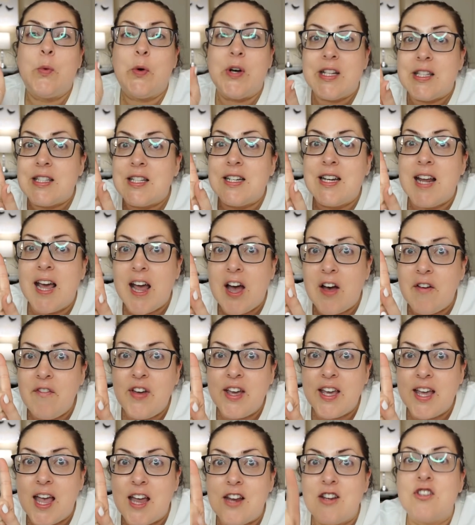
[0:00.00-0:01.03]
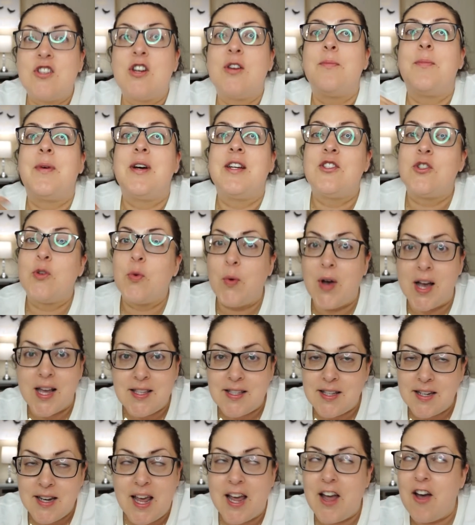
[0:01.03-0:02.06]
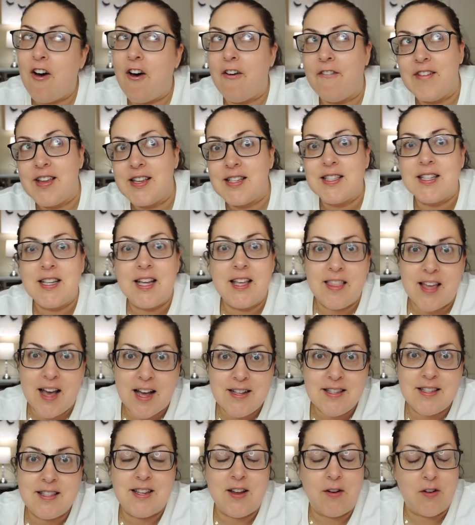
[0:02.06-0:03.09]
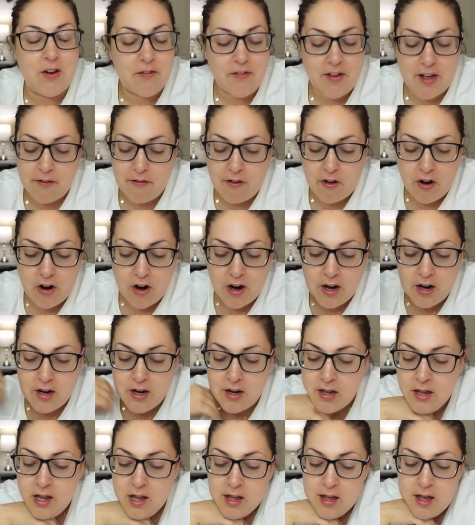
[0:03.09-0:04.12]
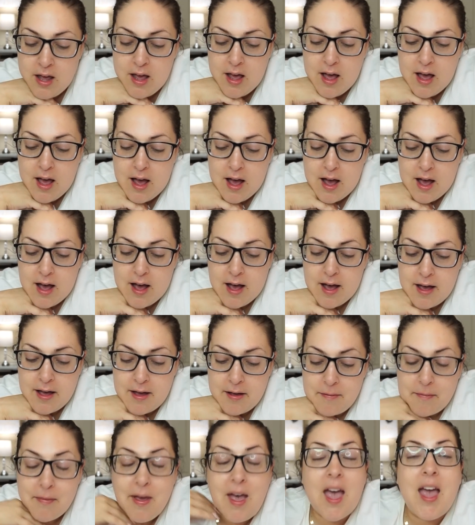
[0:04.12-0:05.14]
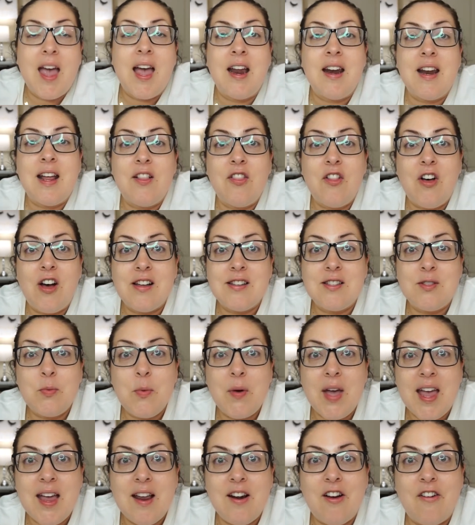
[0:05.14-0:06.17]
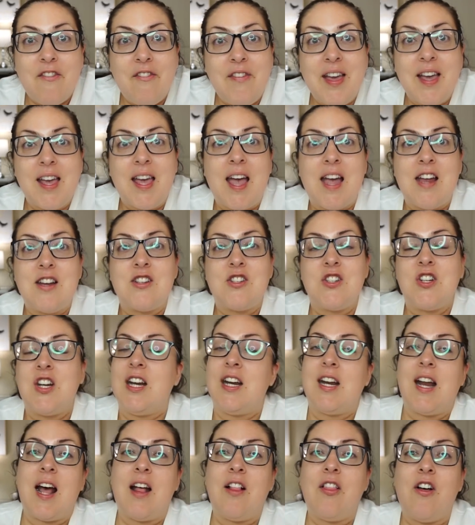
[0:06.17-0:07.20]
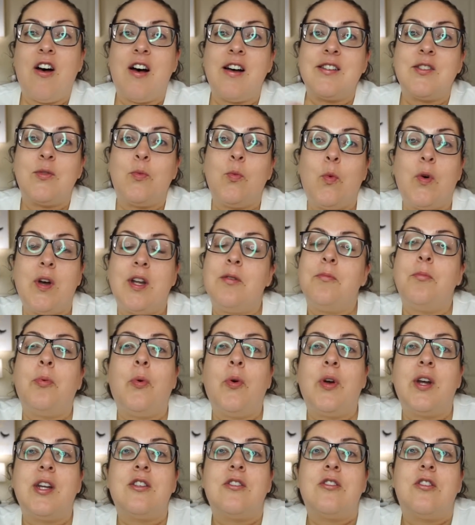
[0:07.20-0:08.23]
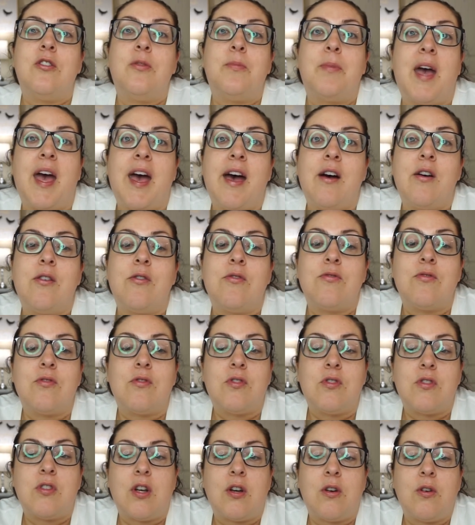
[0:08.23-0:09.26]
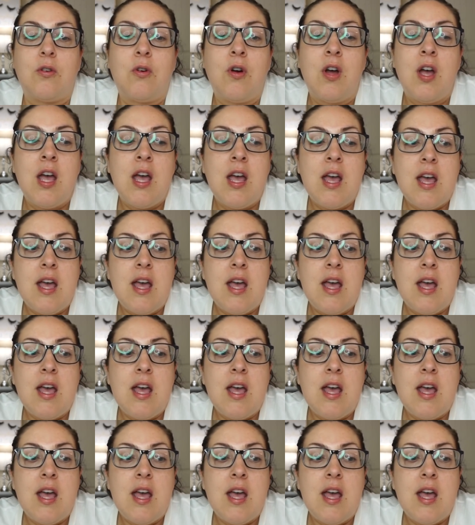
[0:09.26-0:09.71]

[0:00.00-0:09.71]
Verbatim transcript: once a day on vacation, but twice a day. Obviously, that's 75 hard. And I lost weight on vacation. I lost 1.2 pounds. So